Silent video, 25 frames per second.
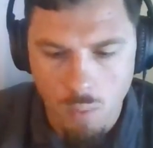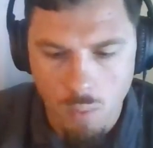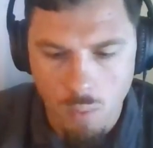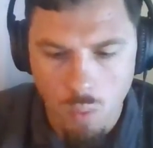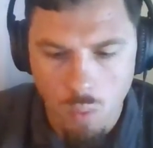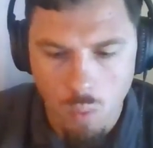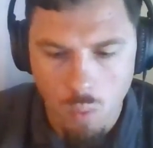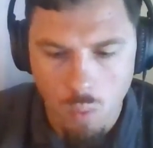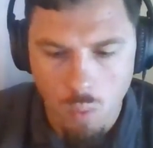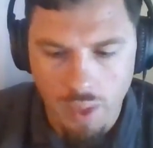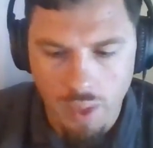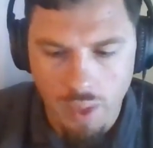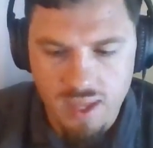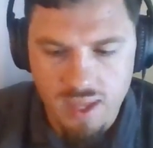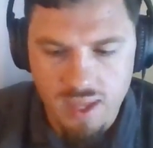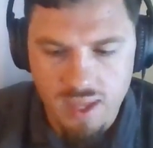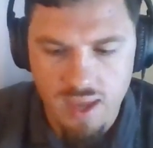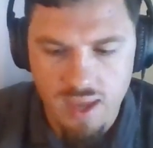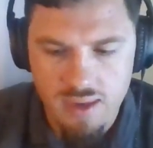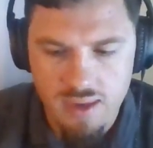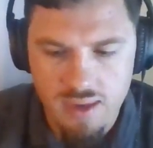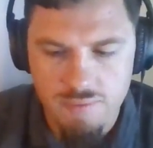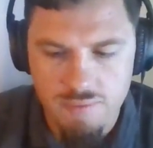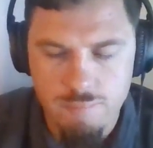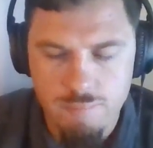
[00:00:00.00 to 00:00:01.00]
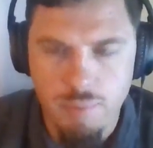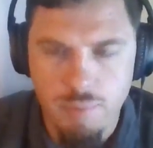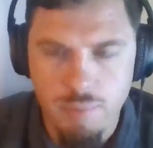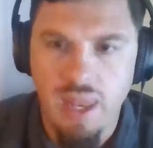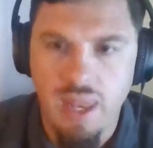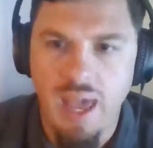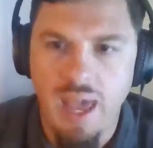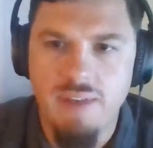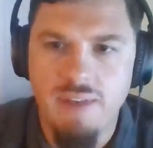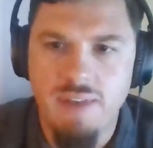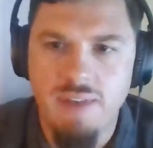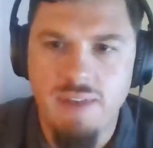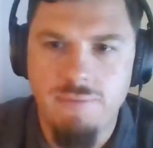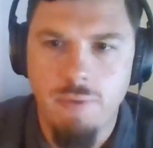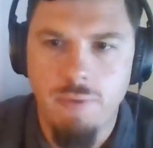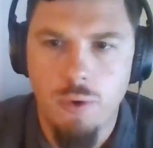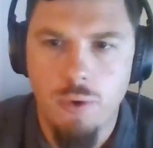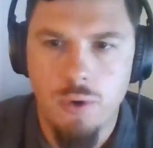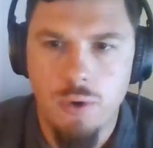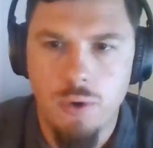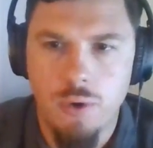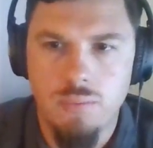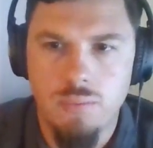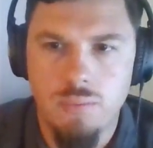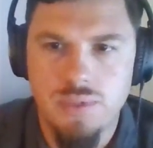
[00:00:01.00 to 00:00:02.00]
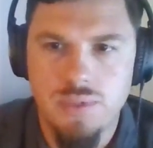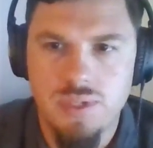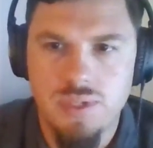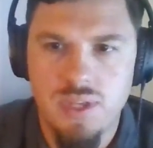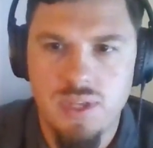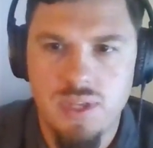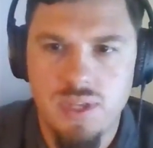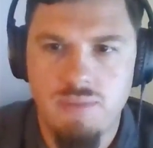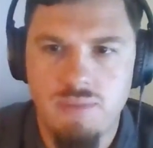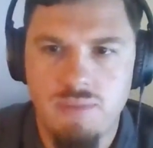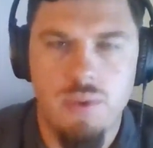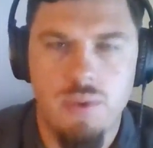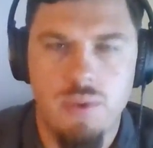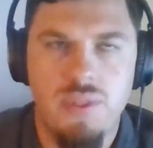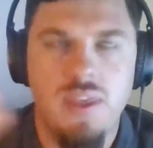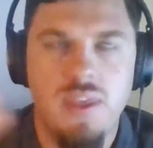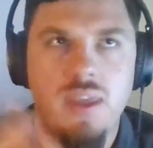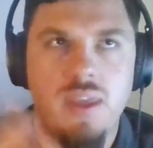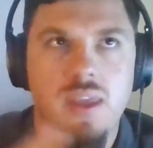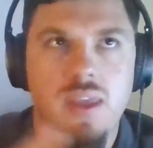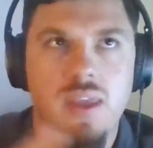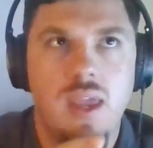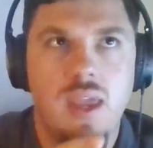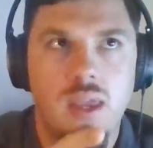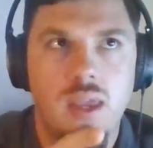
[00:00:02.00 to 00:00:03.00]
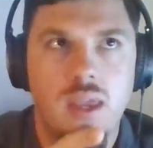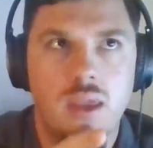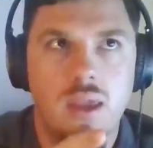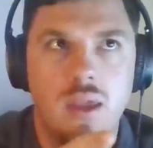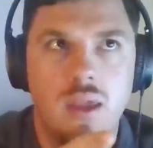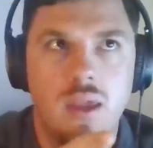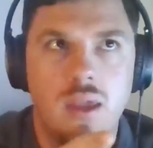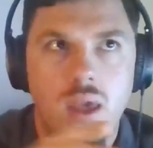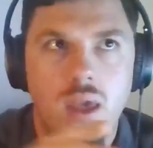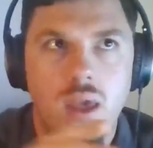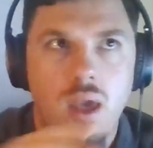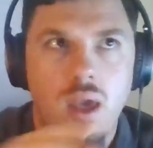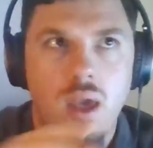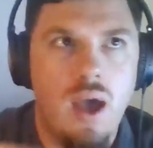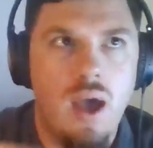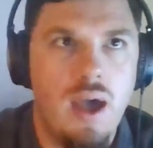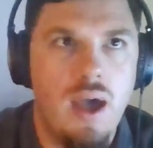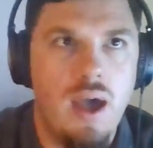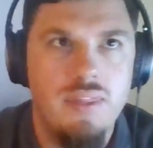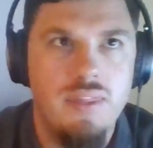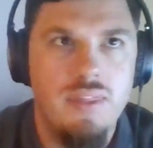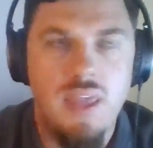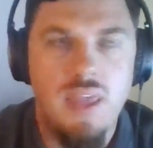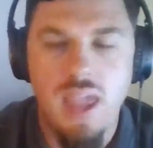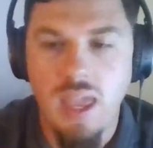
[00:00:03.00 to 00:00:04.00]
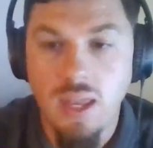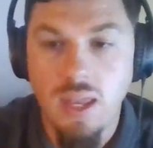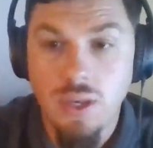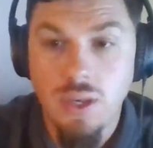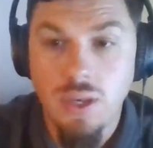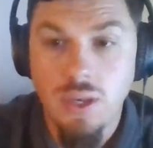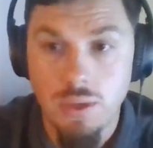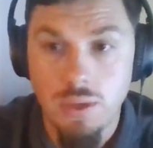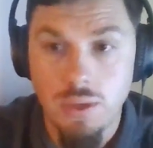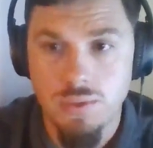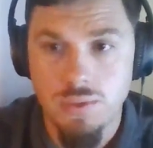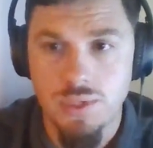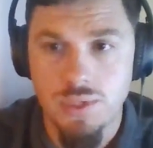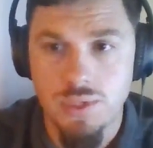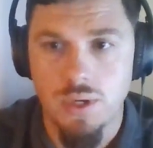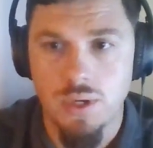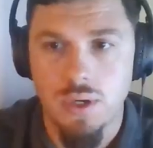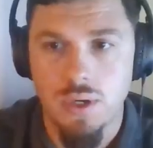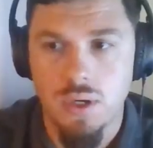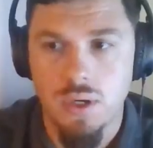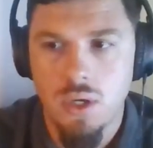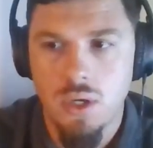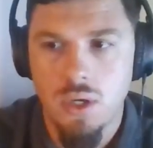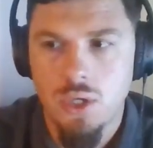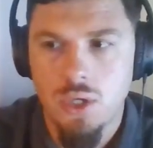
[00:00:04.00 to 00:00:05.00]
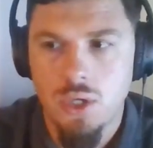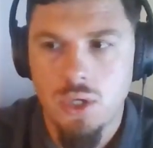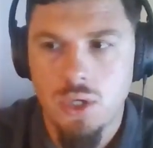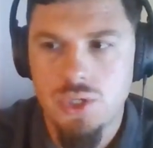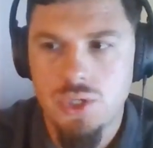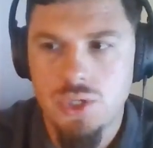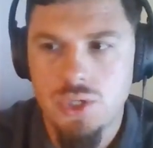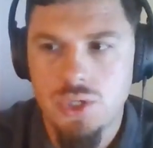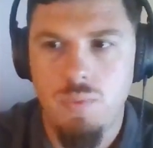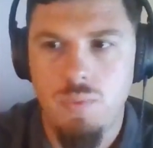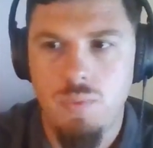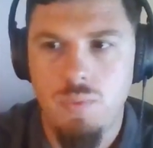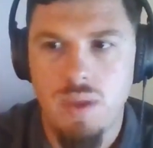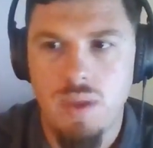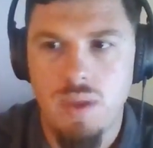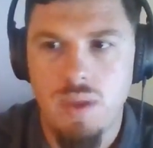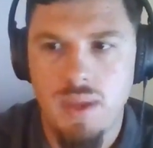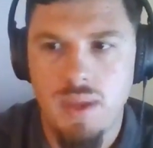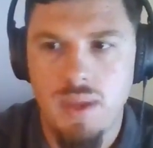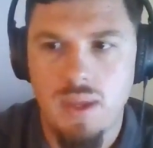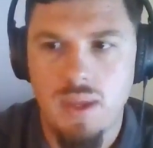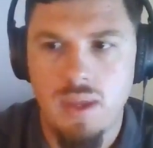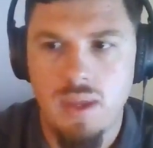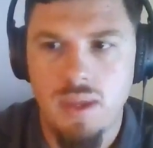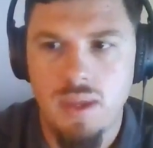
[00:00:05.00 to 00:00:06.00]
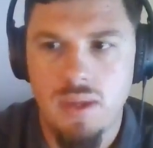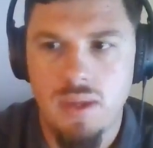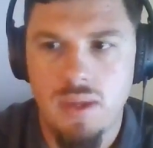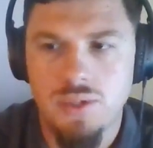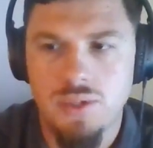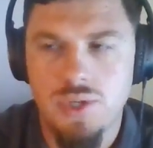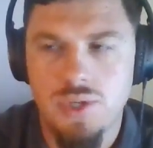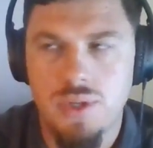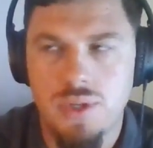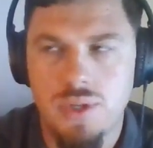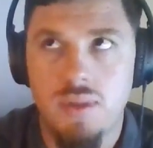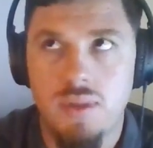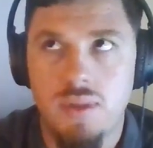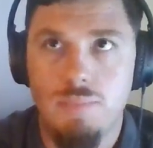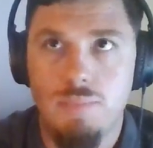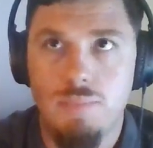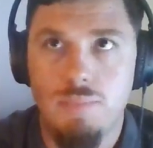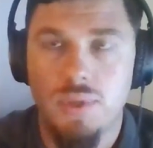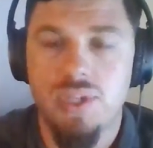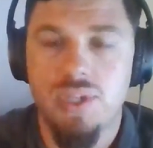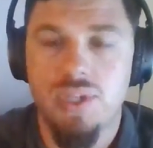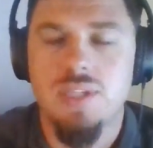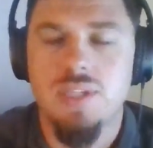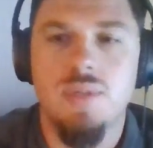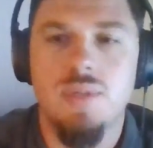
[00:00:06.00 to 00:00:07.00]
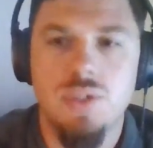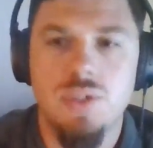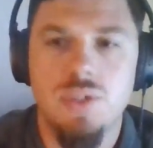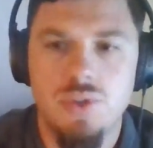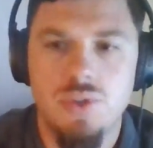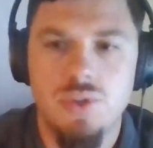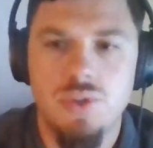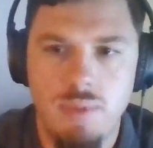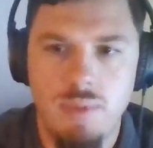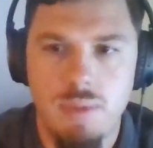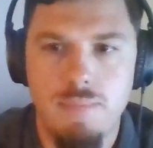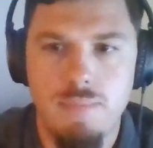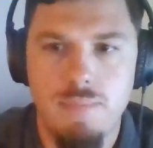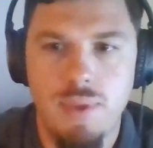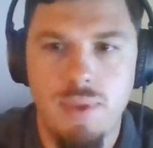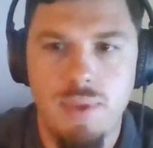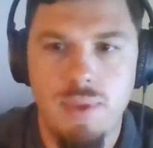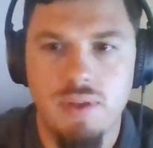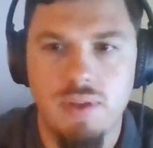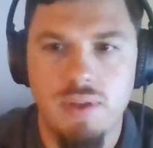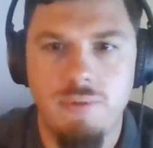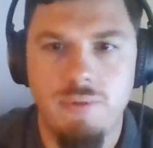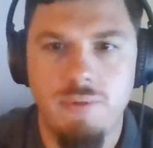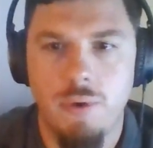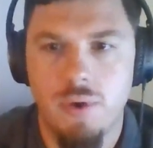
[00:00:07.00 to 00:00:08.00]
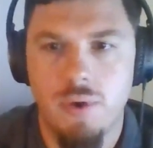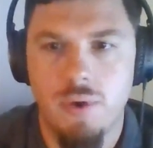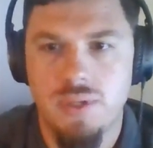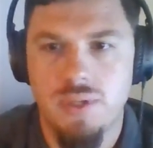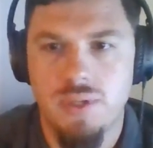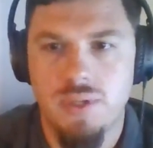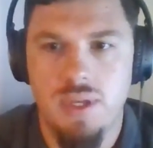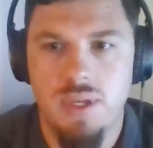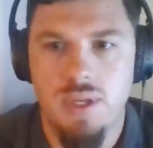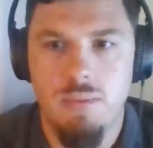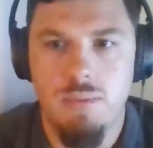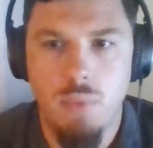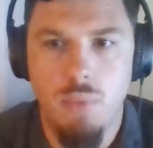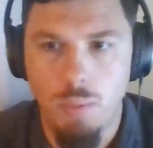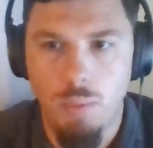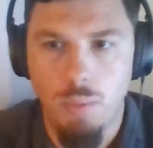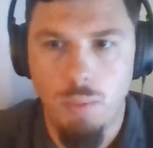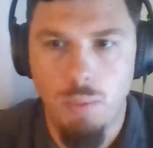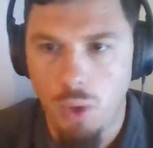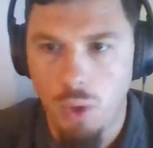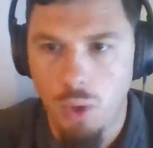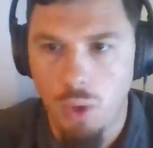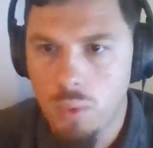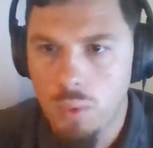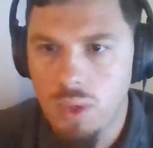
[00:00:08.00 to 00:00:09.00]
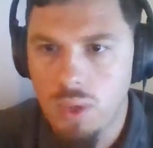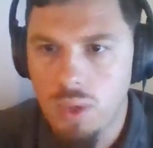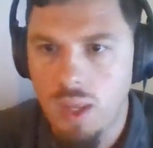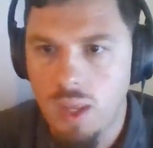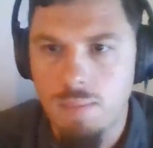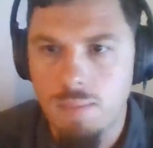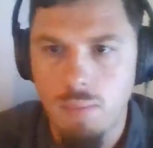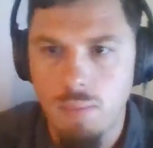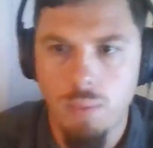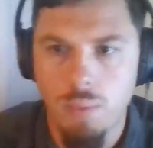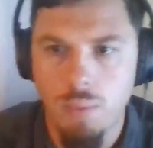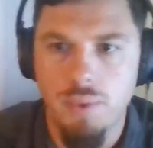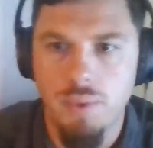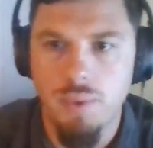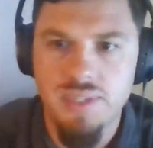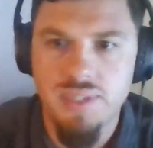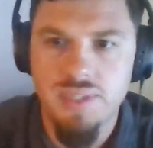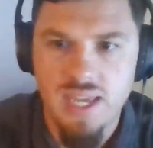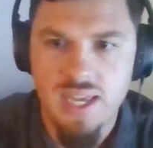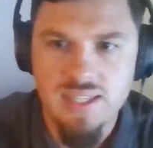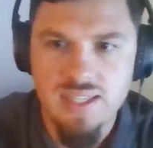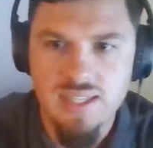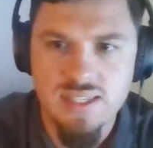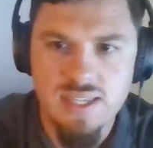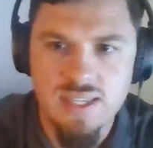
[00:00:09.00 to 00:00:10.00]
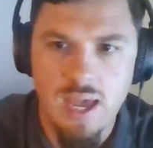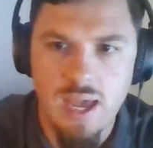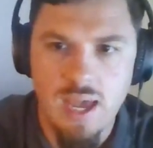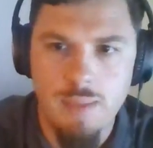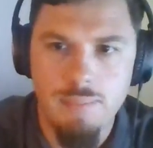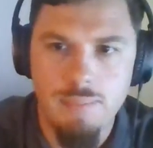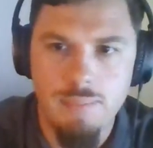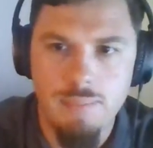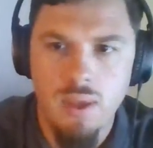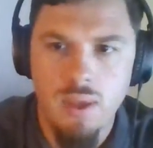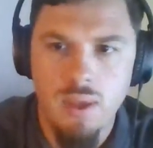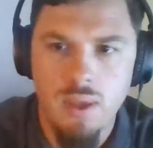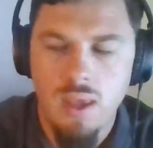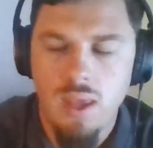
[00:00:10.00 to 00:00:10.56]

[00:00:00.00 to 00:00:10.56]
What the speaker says: What kind of platforms, if we're thinking the end user, should the participants try to be building for? Is it mobile only, mobile desktop?